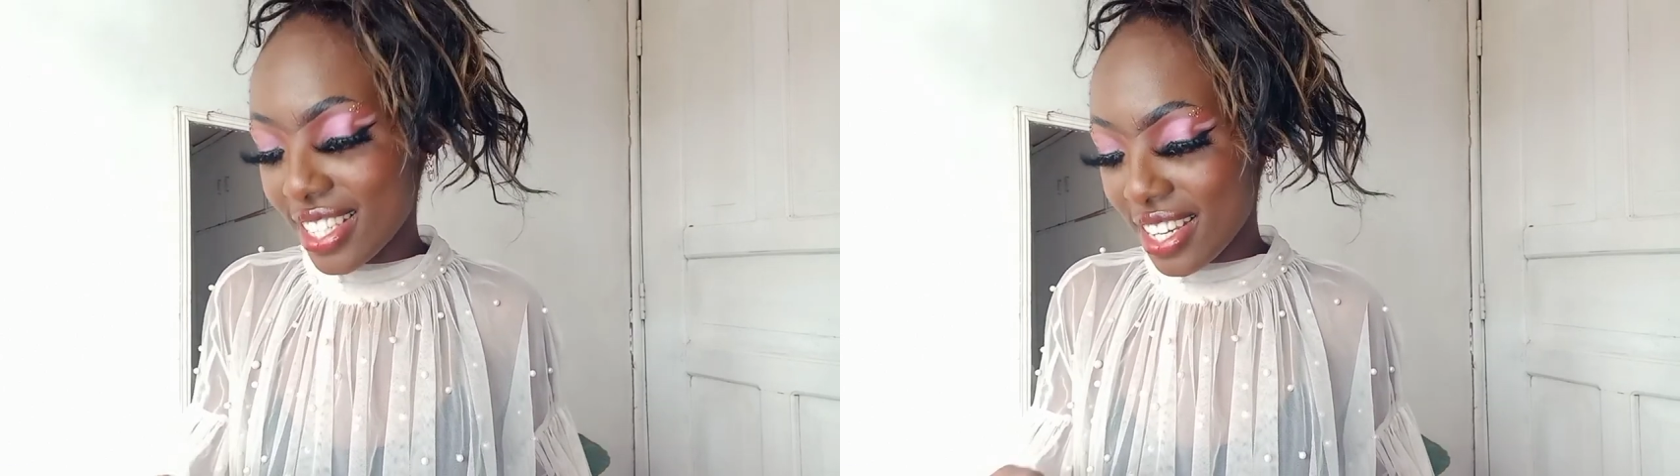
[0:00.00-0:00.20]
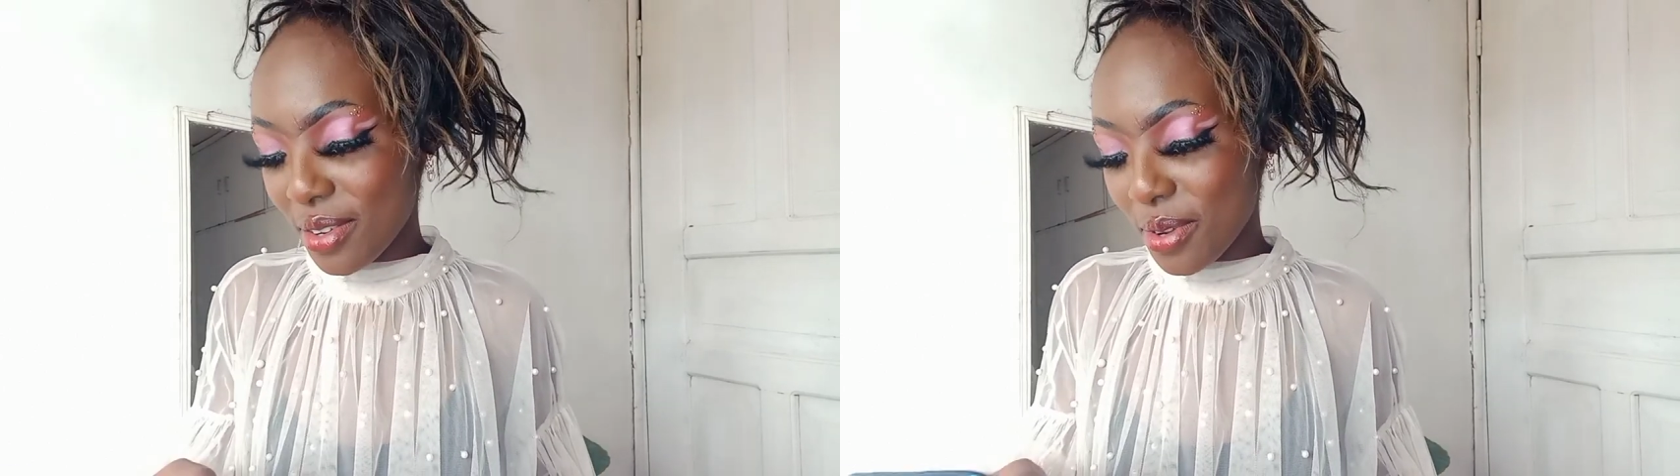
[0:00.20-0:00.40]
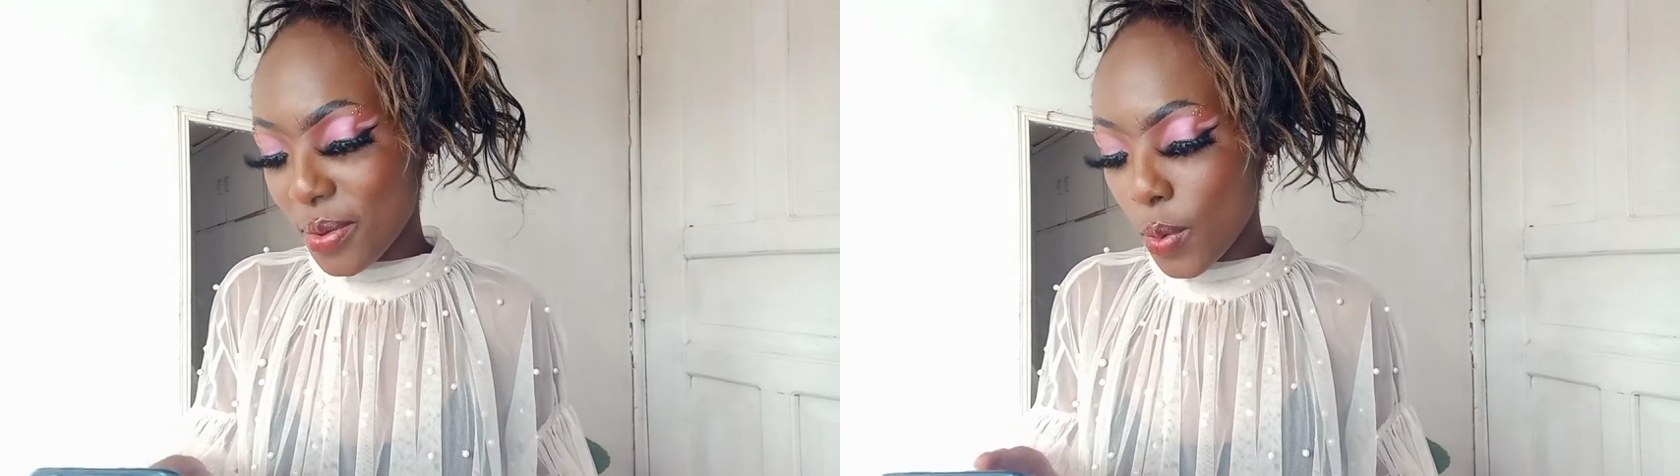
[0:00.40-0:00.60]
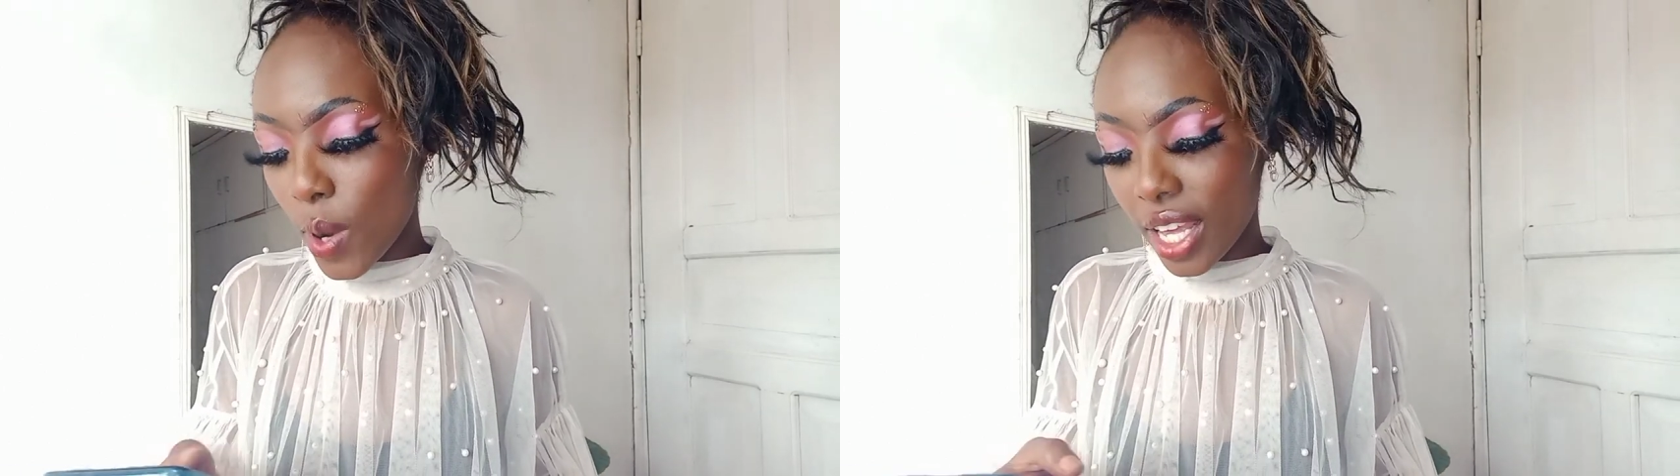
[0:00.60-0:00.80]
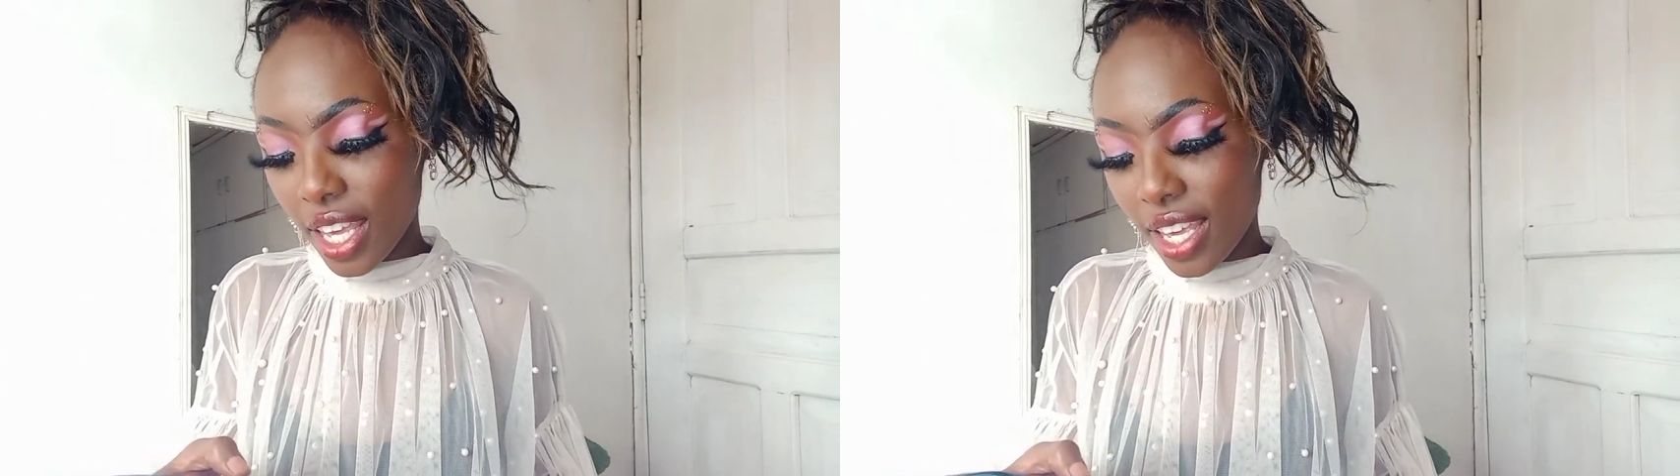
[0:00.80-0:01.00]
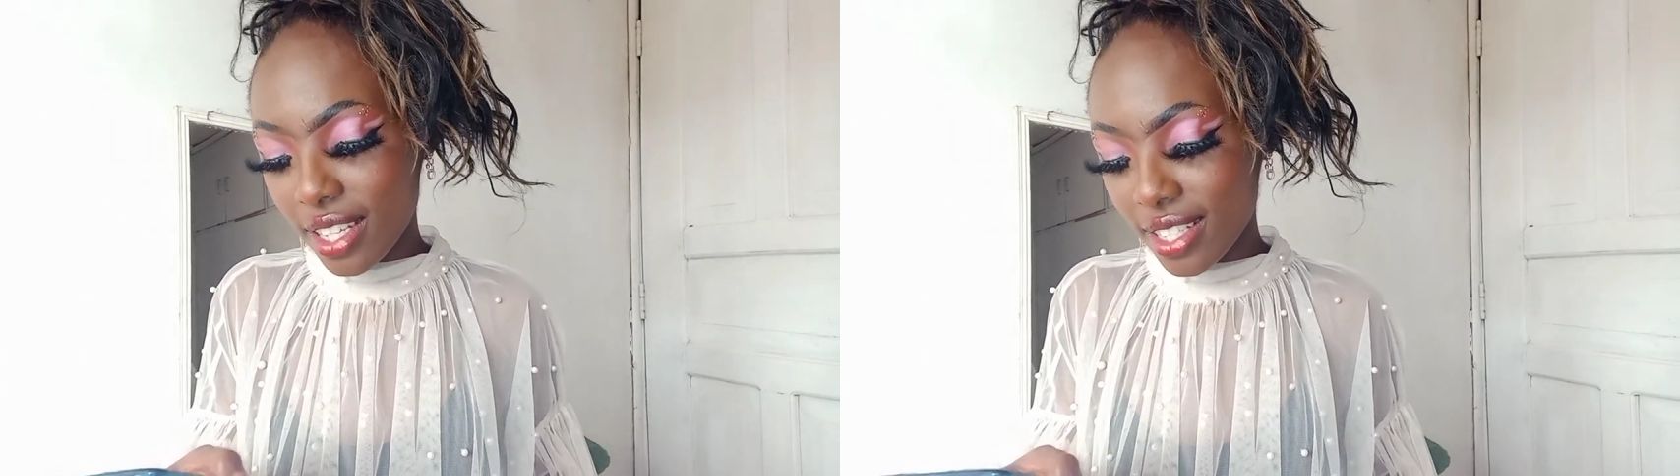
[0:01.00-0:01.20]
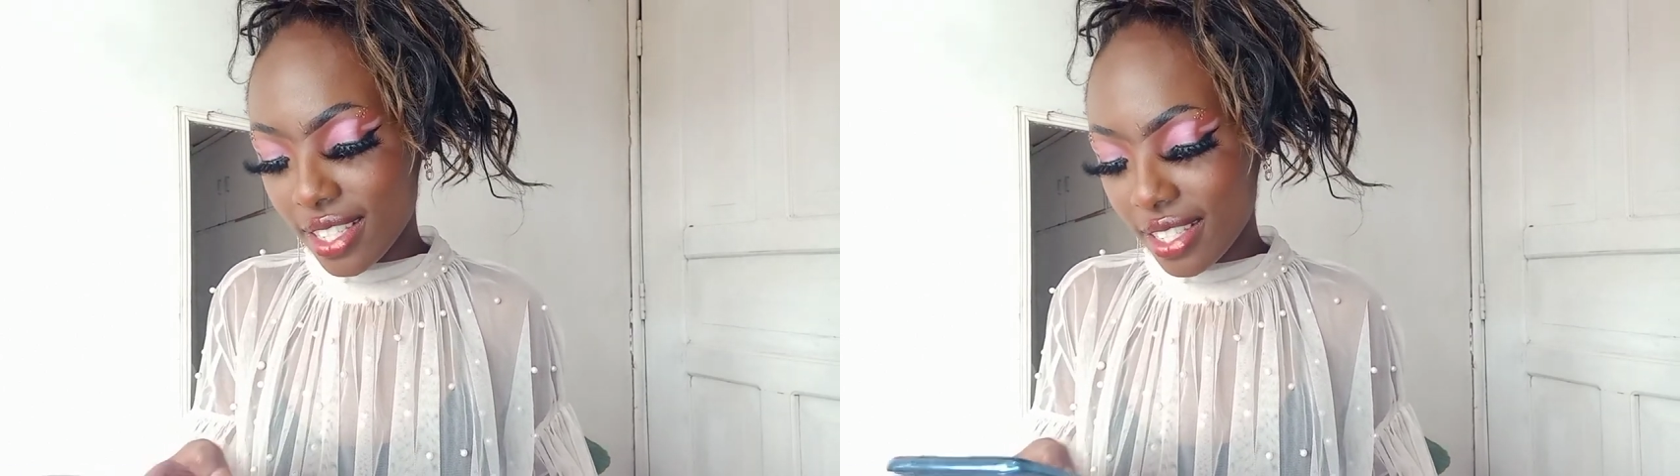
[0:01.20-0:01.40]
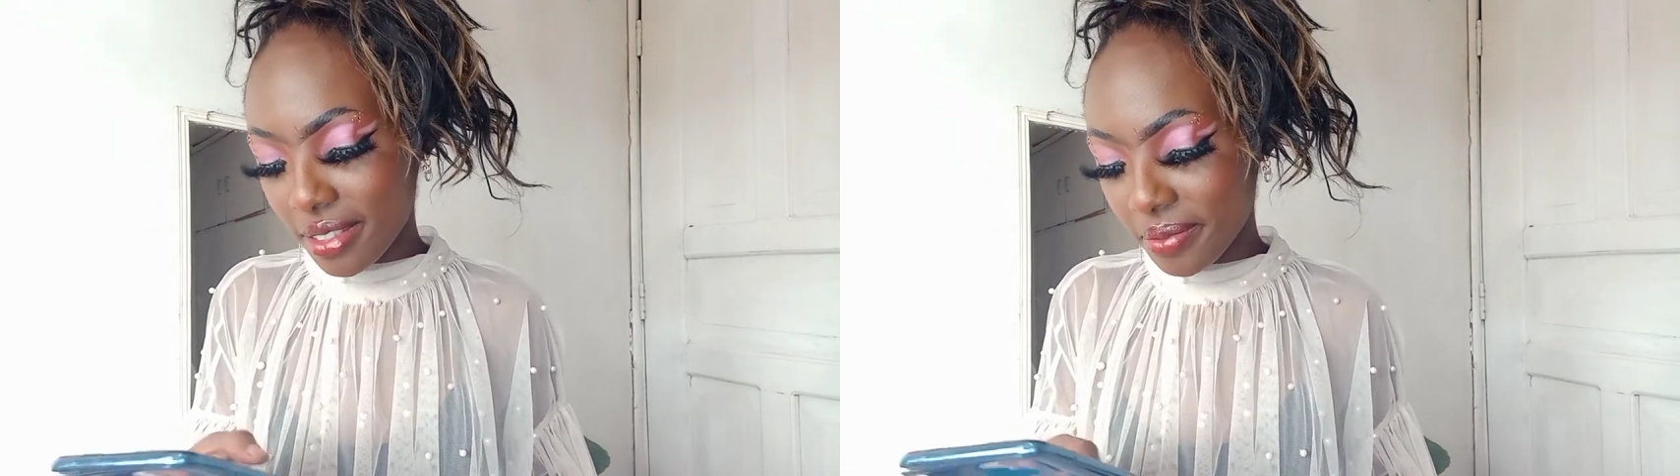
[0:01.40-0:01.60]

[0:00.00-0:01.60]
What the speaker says: anyway. We were kids.